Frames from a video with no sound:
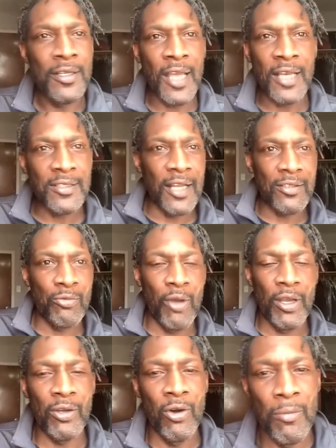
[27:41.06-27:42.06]
that's not the way
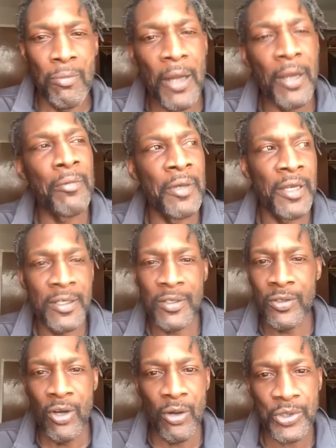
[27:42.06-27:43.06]
to go about it, man.
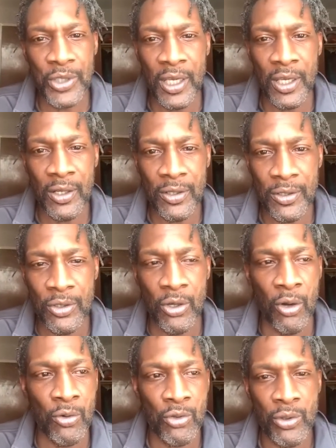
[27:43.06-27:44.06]
You know what I'm saying? You
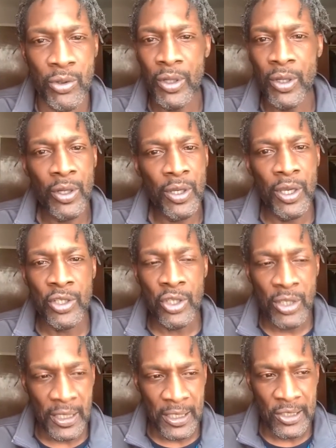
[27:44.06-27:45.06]
know, it
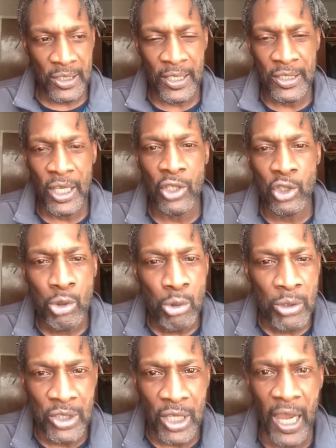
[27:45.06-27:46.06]
like they say, it takes two
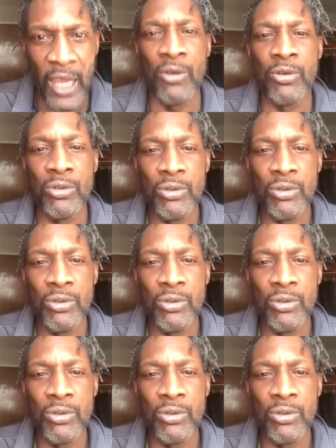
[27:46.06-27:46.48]
to tango.